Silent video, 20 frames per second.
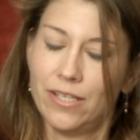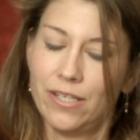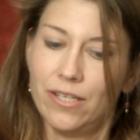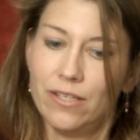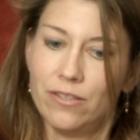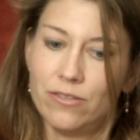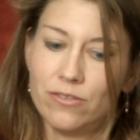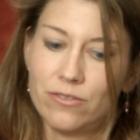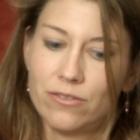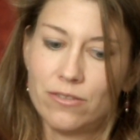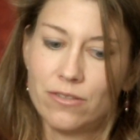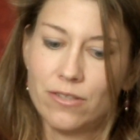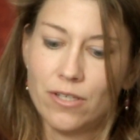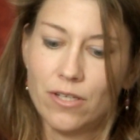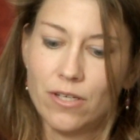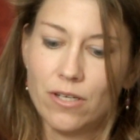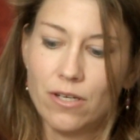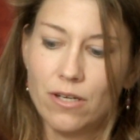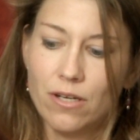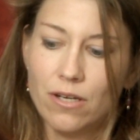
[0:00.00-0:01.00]
It's
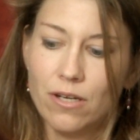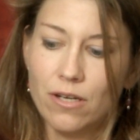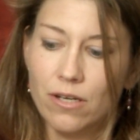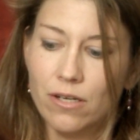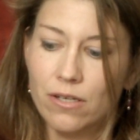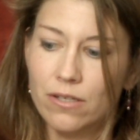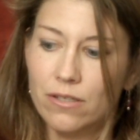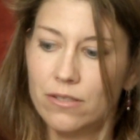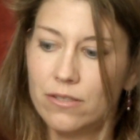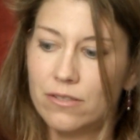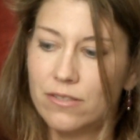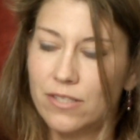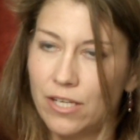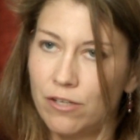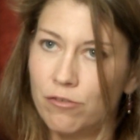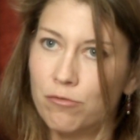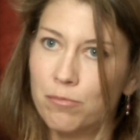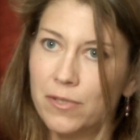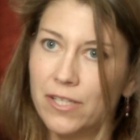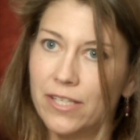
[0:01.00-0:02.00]
a
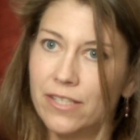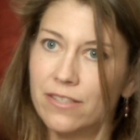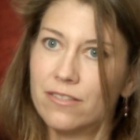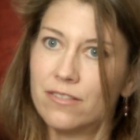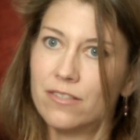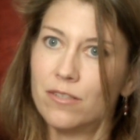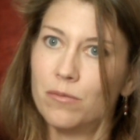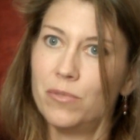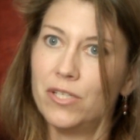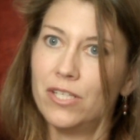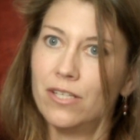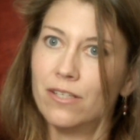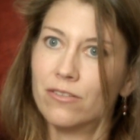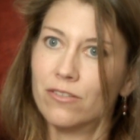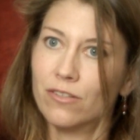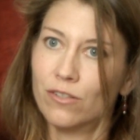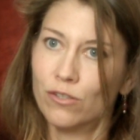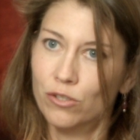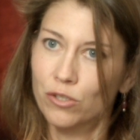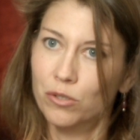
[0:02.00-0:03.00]
safe place to be.
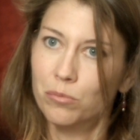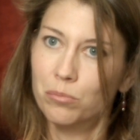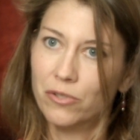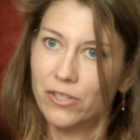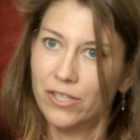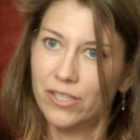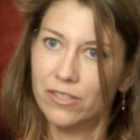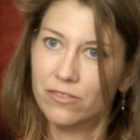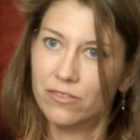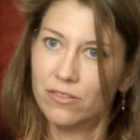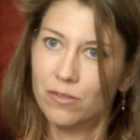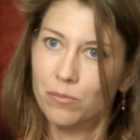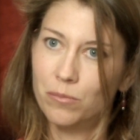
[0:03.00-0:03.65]
It's a good place to